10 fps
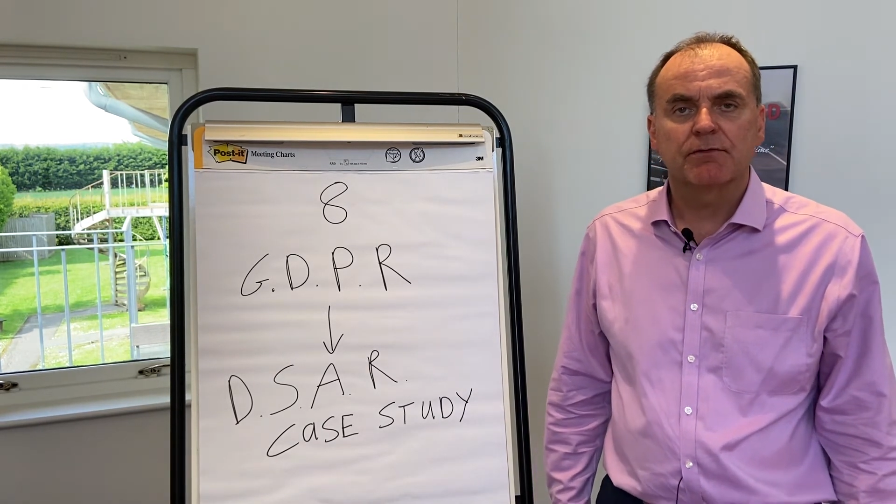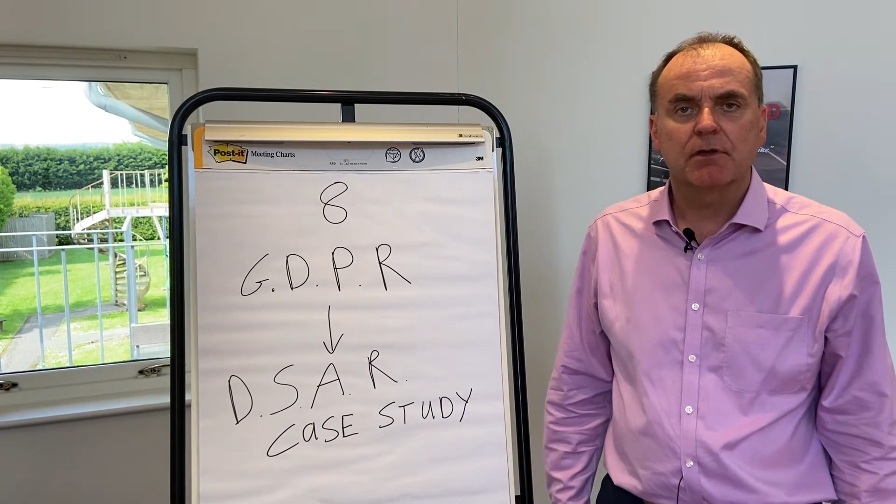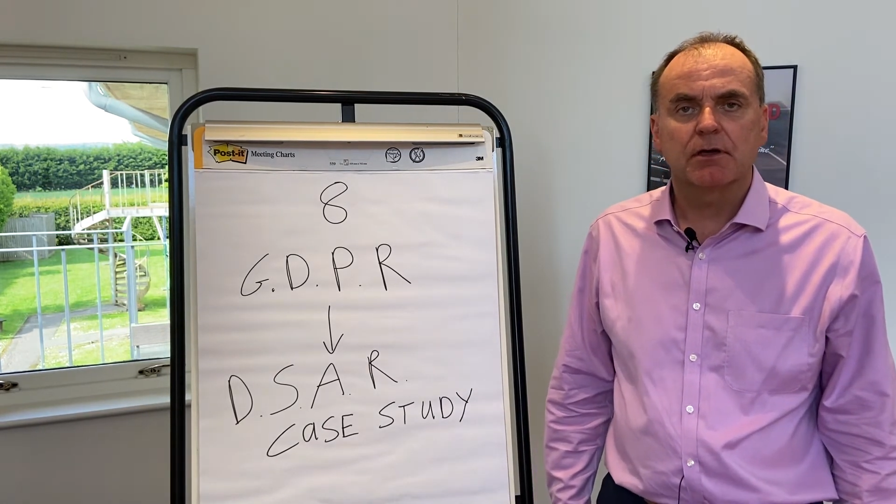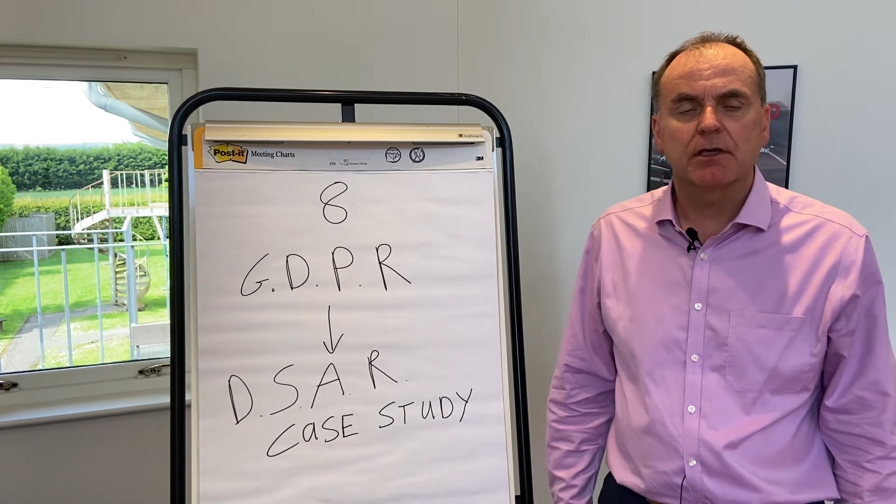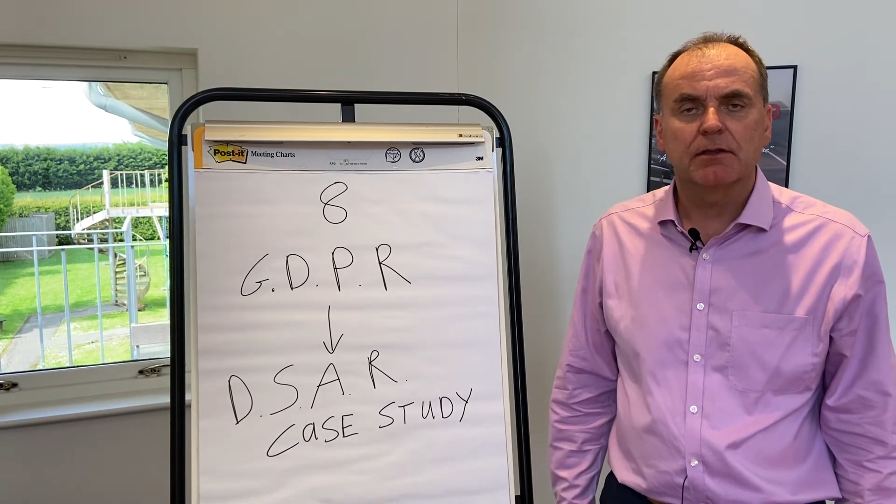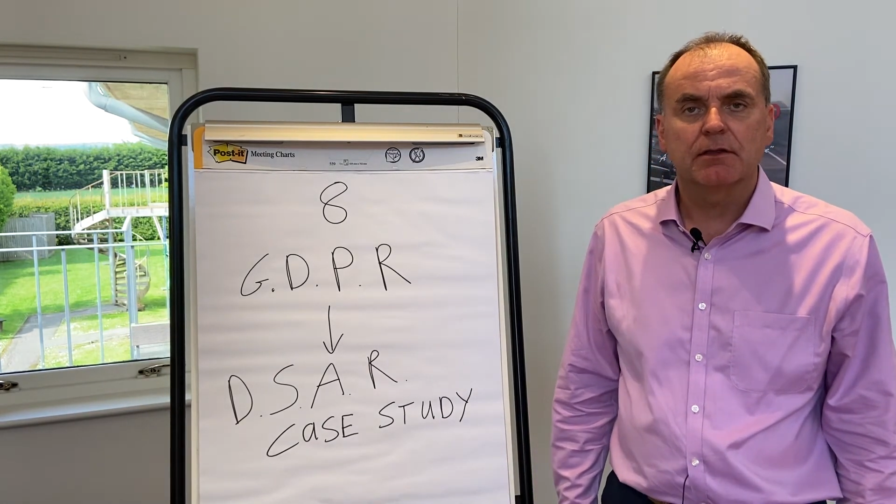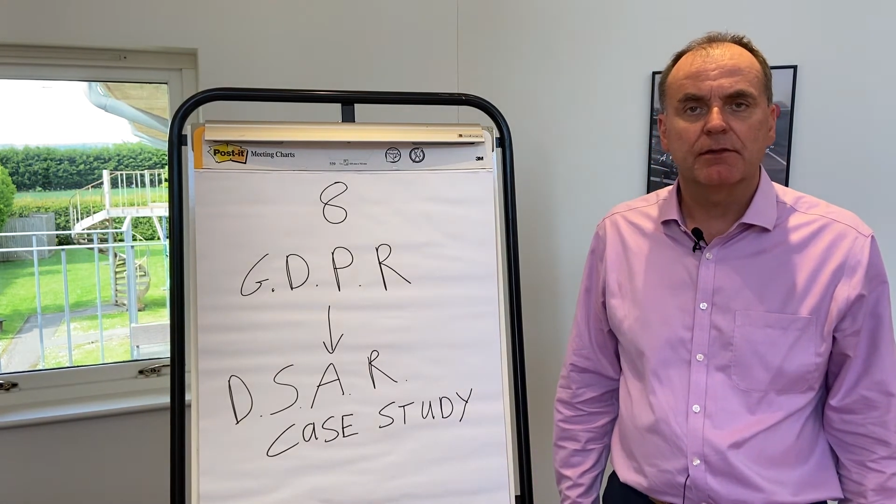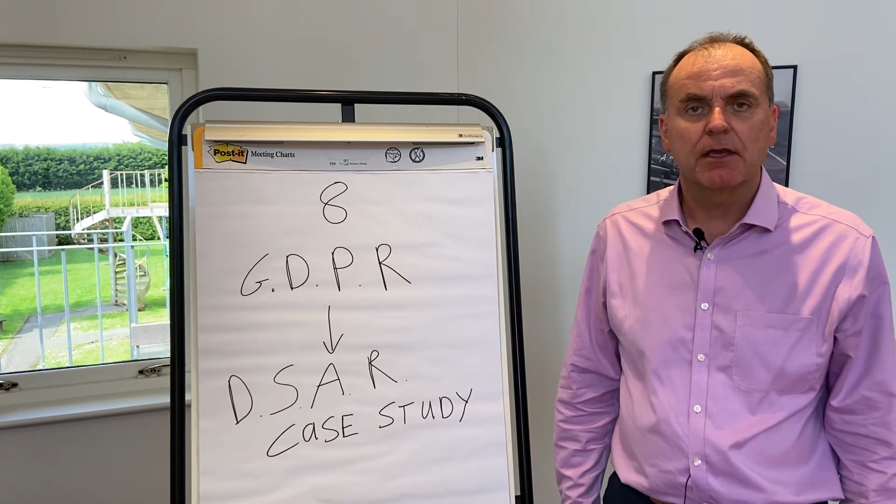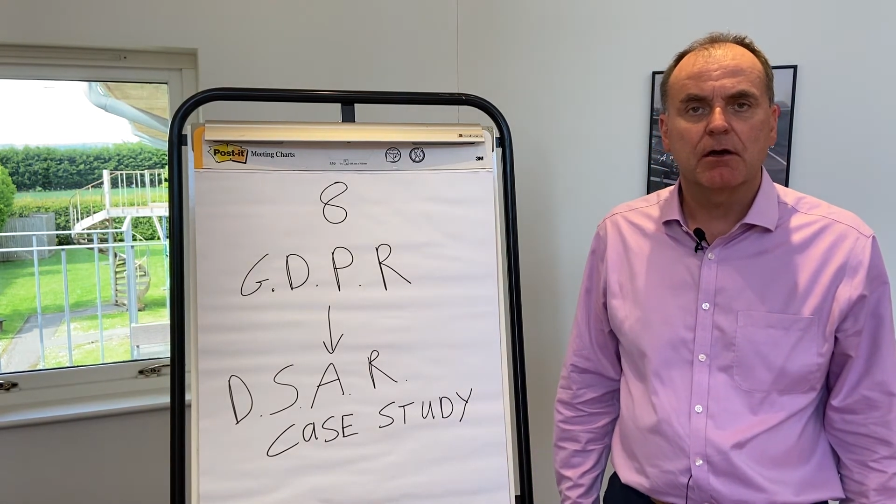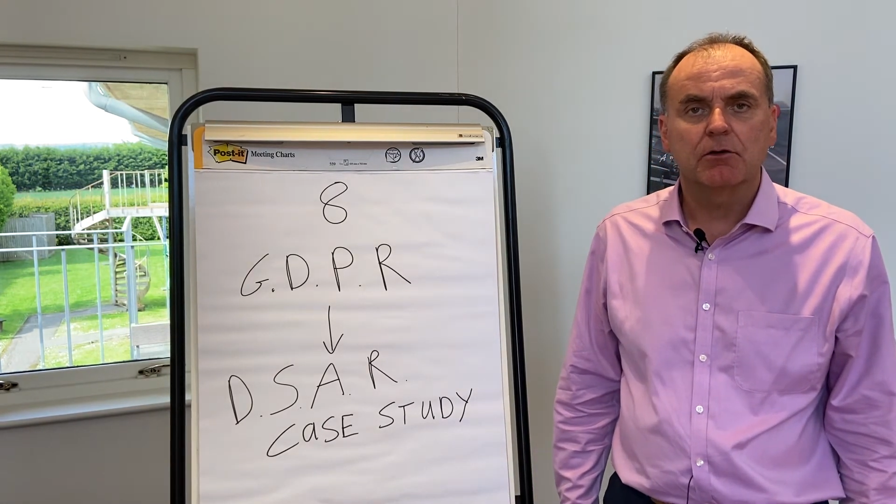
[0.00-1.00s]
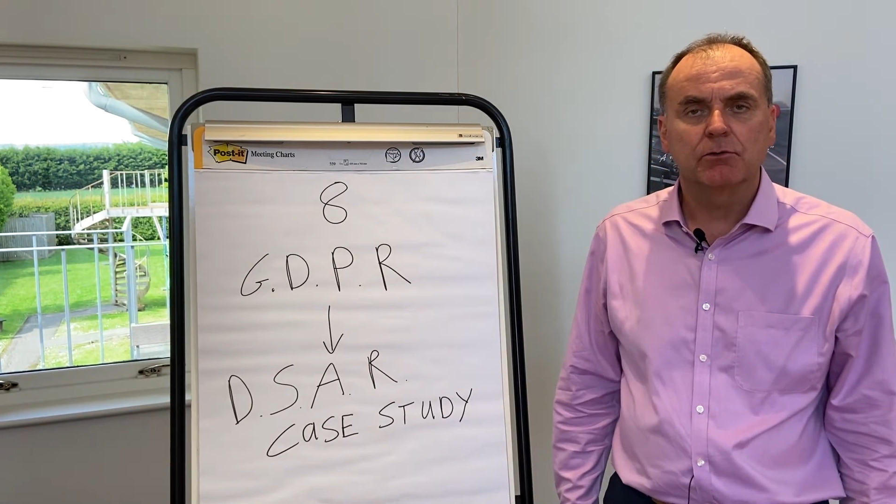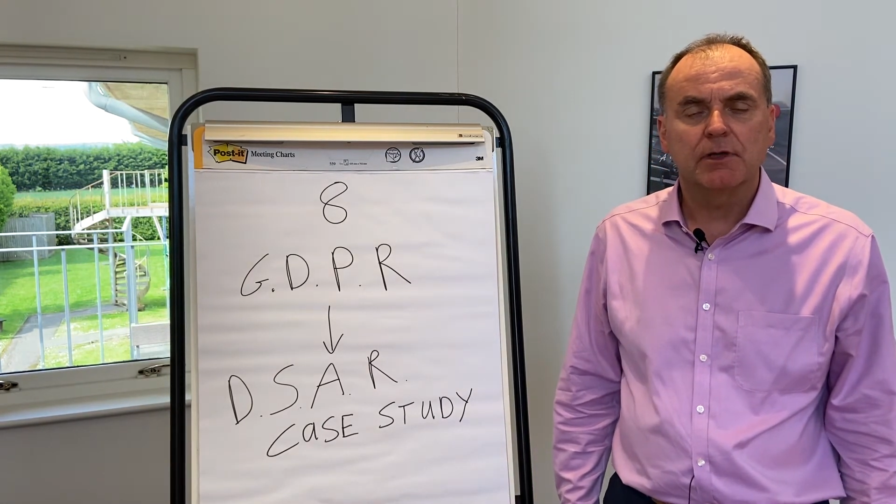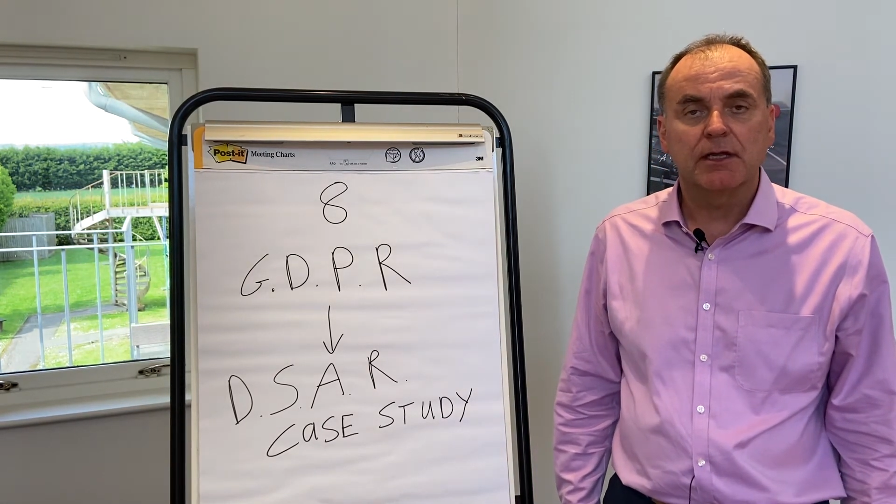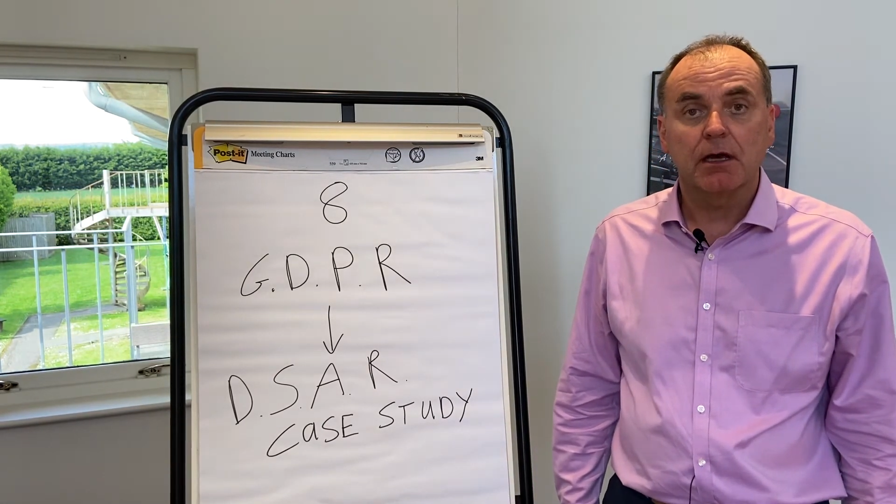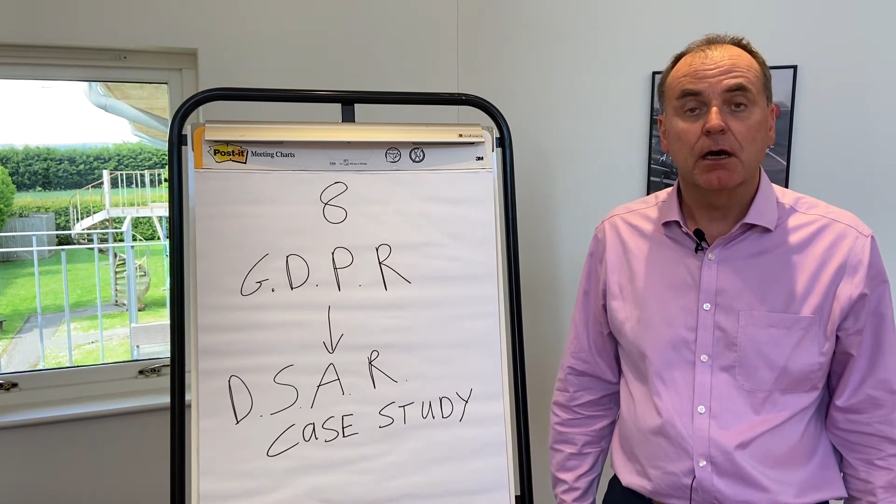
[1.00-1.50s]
lucky that they are only